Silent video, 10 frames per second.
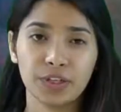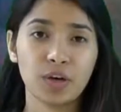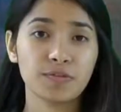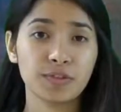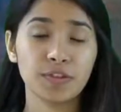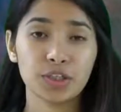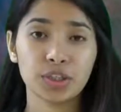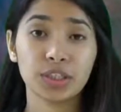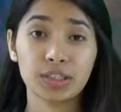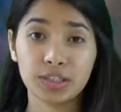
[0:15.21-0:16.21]
an
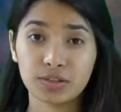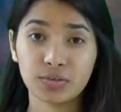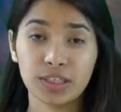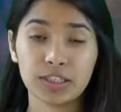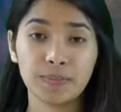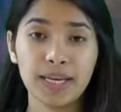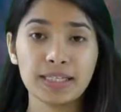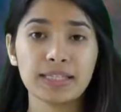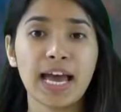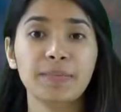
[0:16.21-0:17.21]
observation in discrete
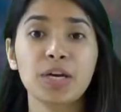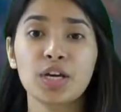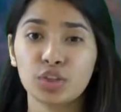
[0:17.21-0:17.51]
spacetime